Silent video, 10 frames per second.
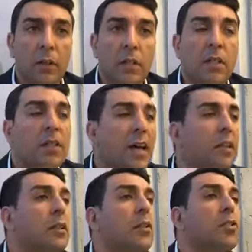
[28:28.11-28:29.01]
There's a lot
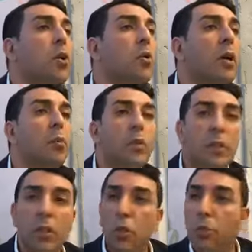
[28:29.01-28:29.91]
of things going on
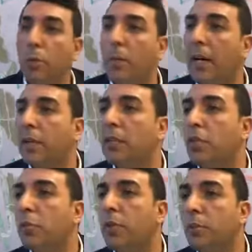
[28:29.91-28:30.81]
within the human body and the
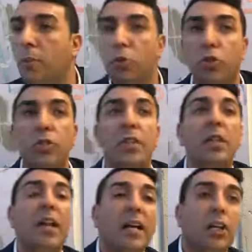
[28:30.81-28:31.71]
human emotions that
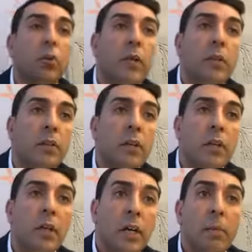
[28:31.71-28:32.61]
lock you in
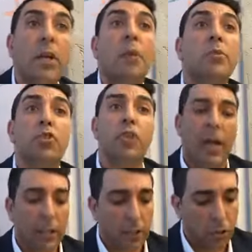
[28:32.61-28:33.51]
and it becomes a
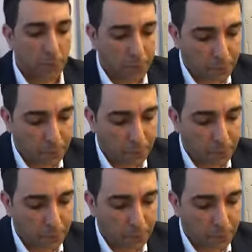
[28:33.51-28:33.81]
challenge.